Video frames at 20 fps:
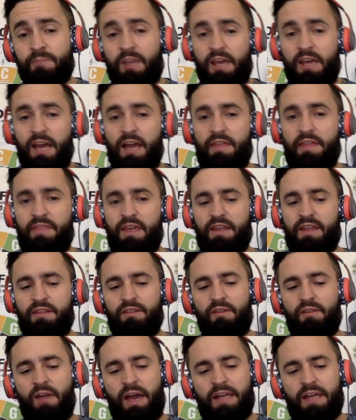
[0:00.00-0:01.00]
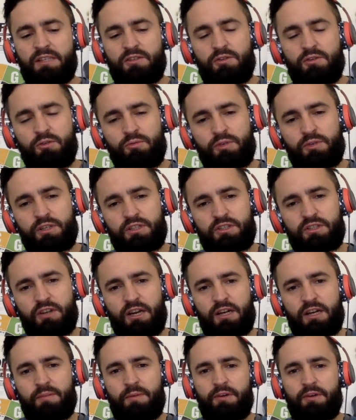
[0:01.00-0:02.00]
And then the last chord we're going to
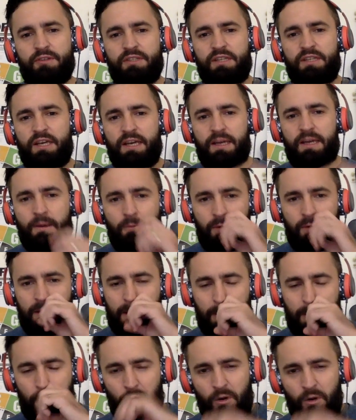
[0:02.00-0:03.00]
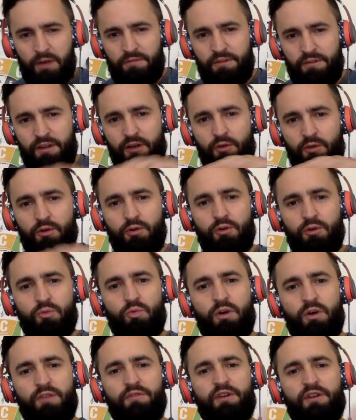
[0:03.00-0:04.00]
talk about today, we did one finger chord,
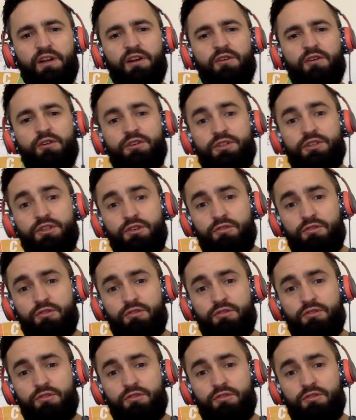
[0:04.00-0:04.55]
two